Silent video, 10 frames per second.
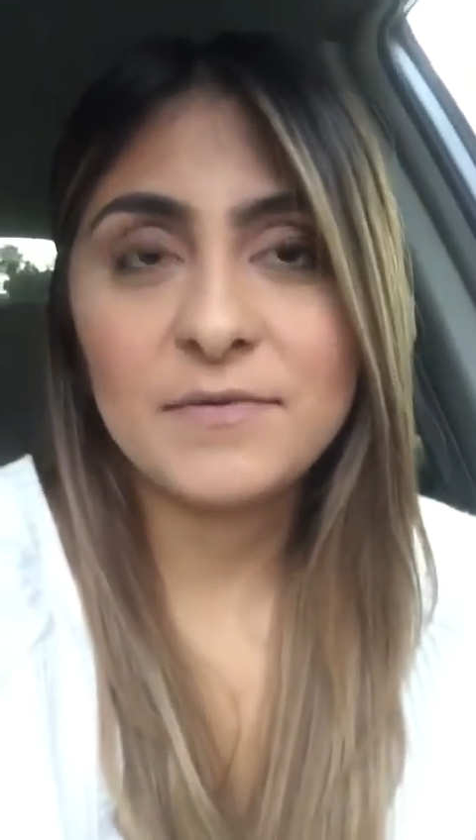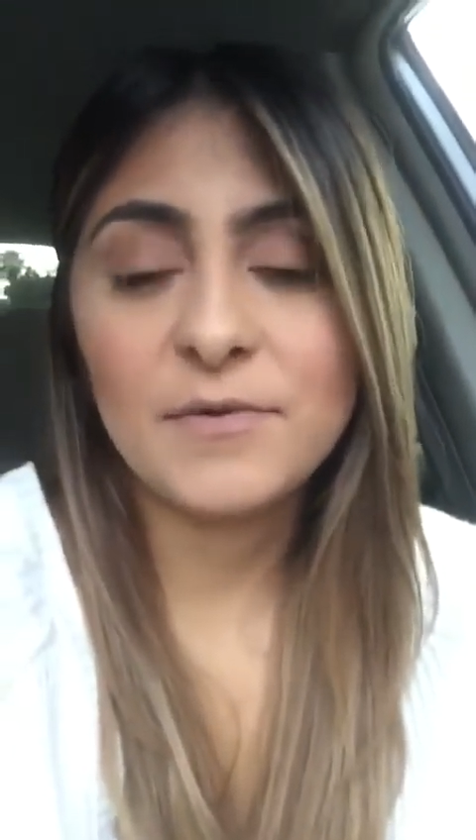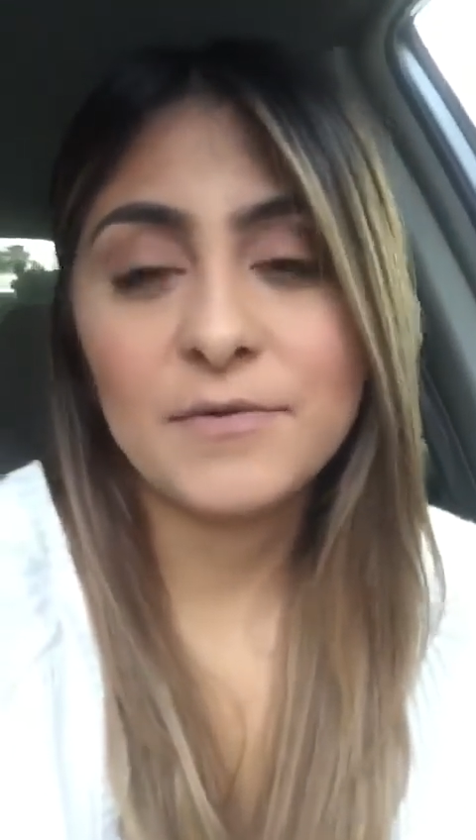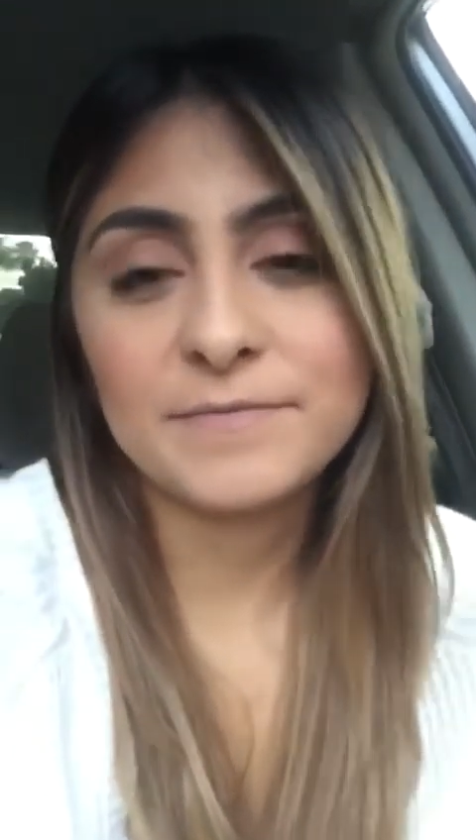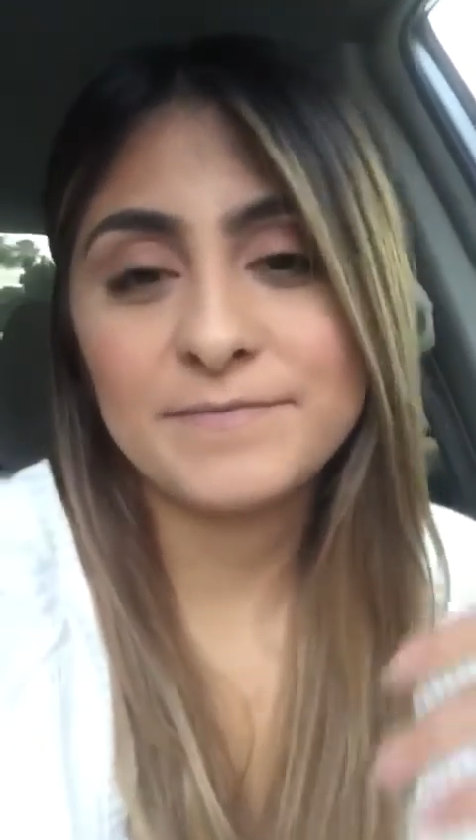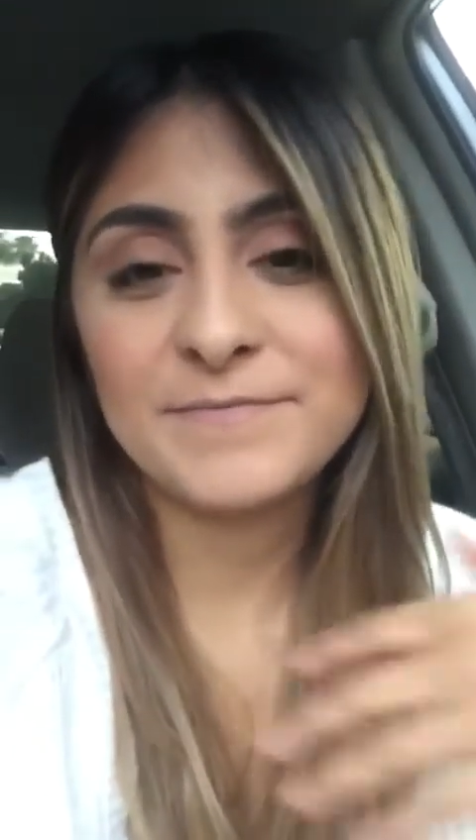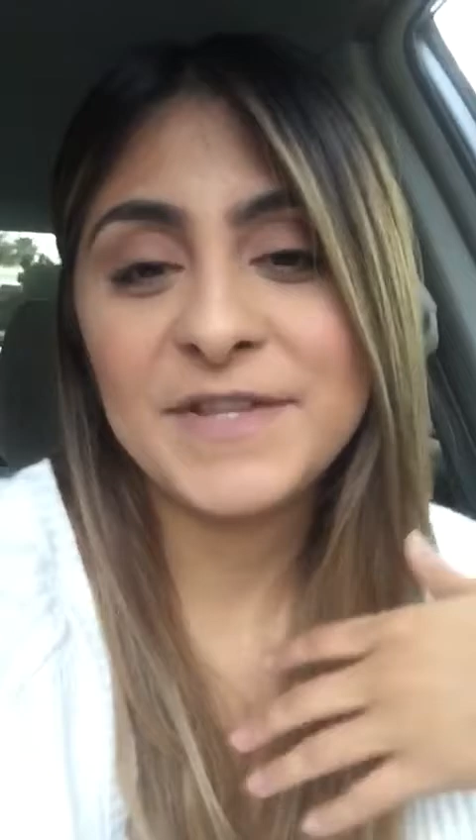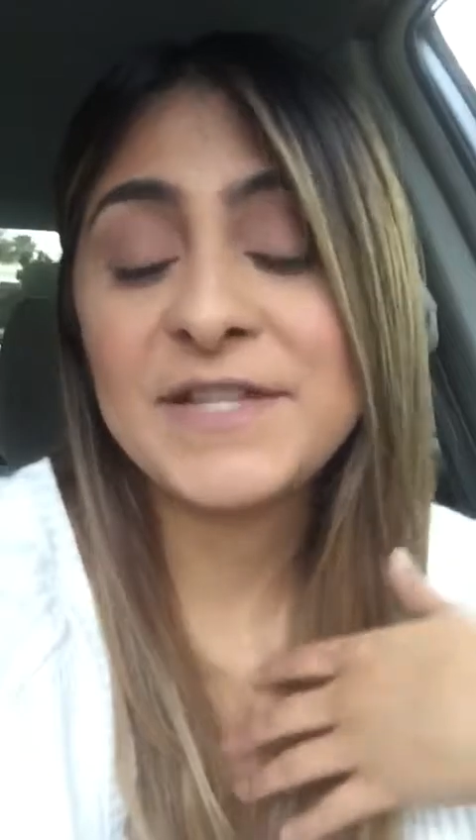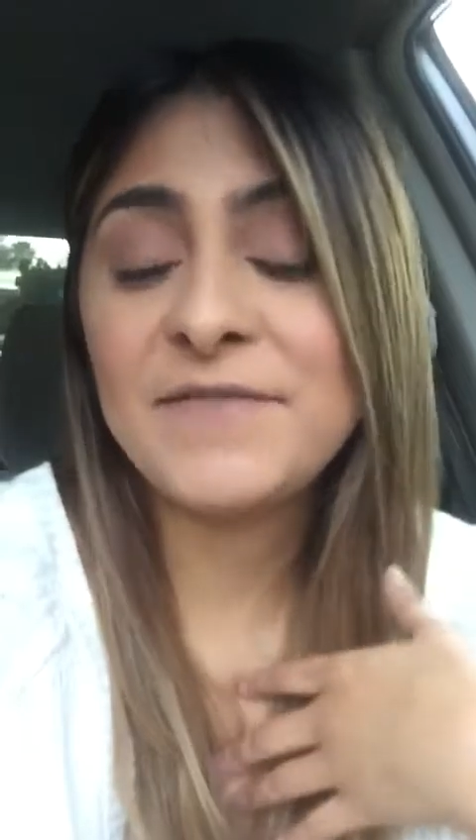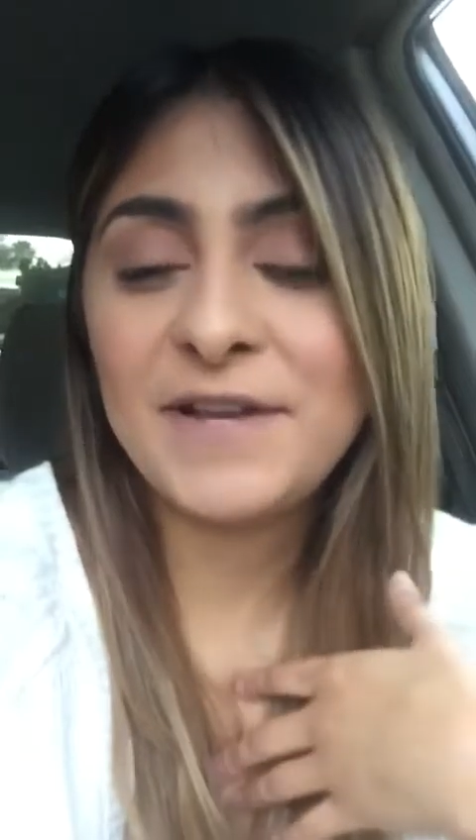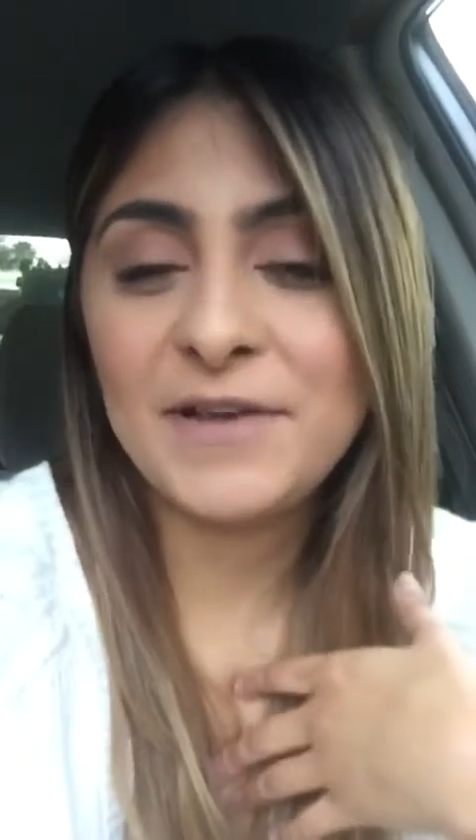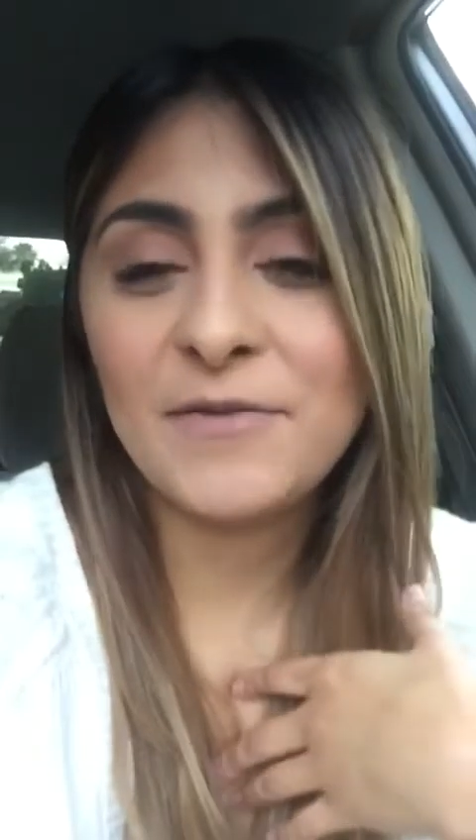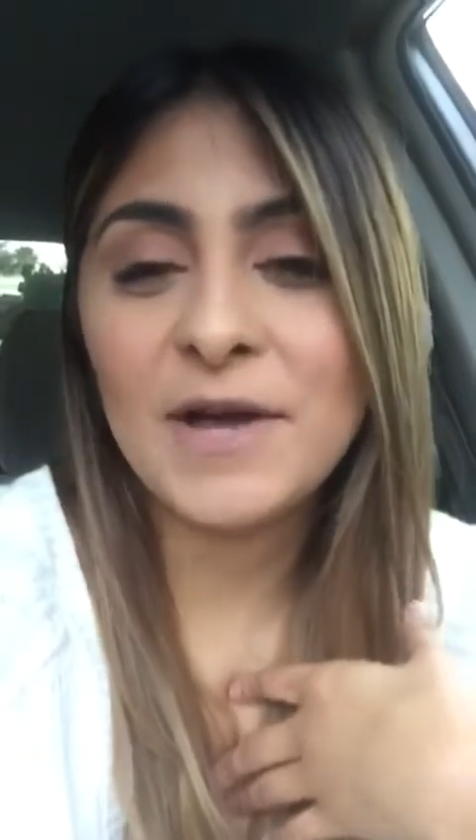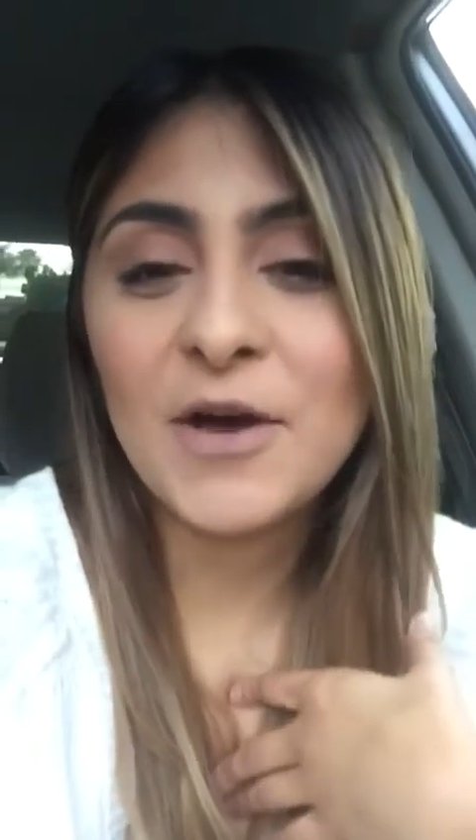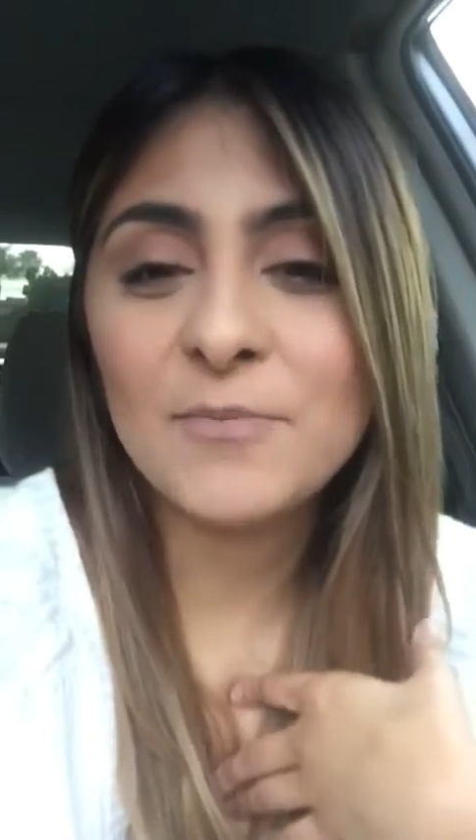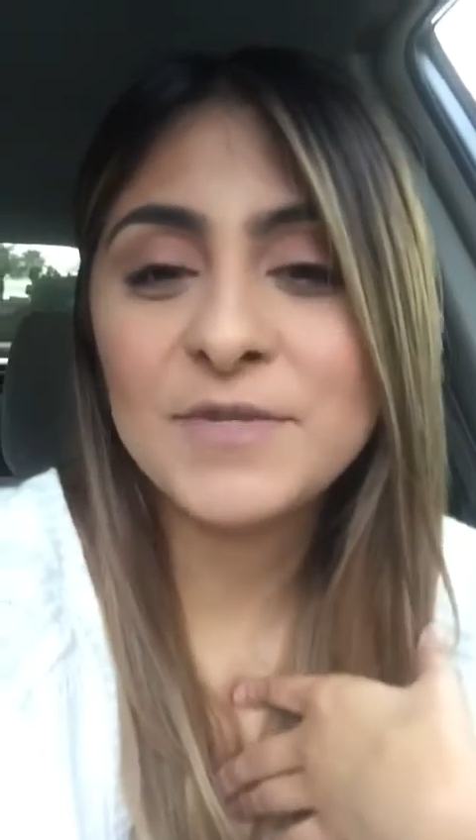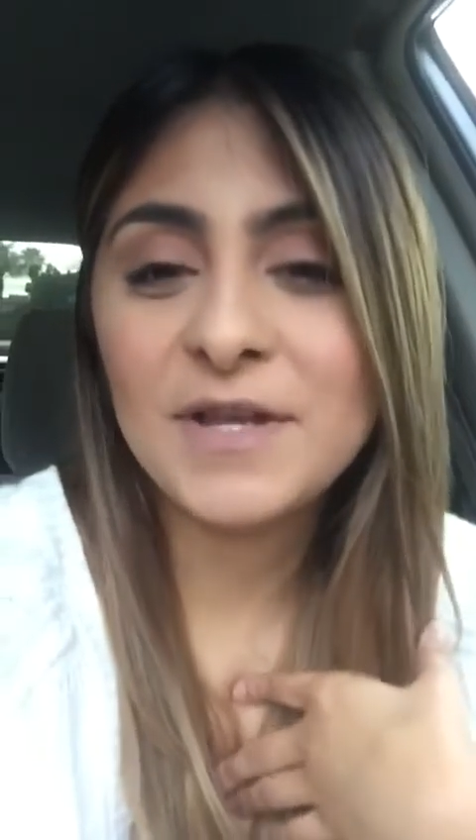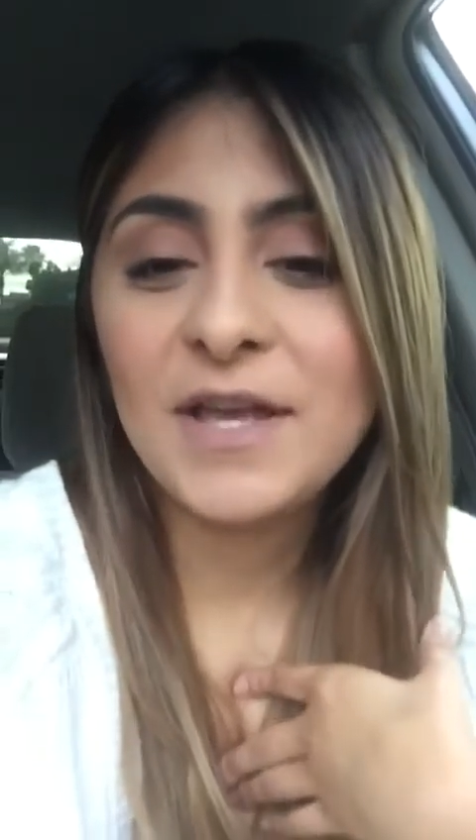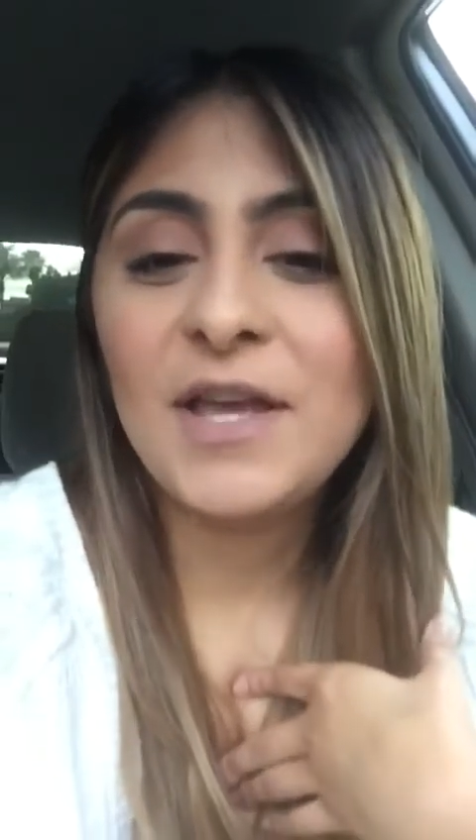or this video helped